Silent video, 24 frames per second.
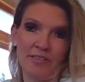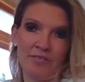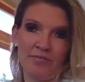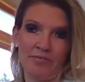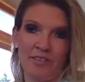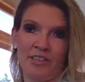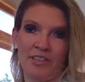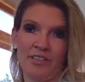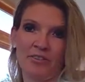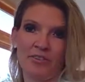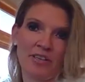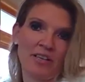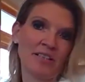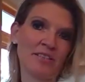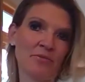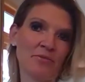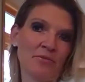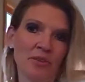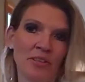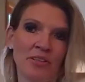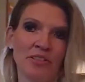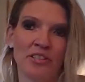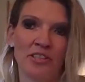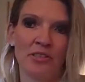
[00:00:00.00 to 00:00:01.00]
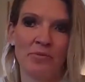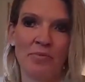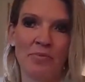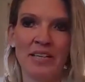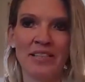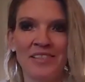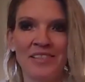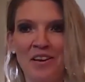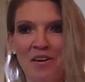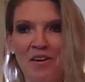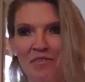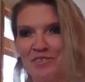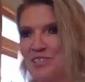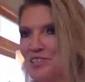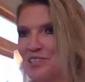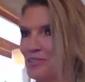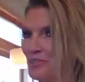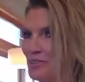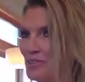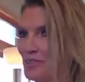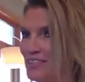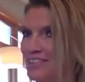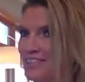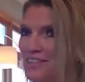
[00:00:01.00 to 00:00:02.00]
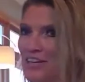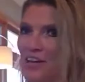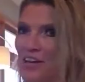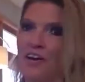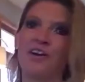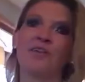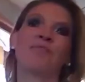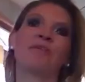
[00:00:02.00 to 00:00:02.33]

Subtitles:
And as a realtor myself too, is there?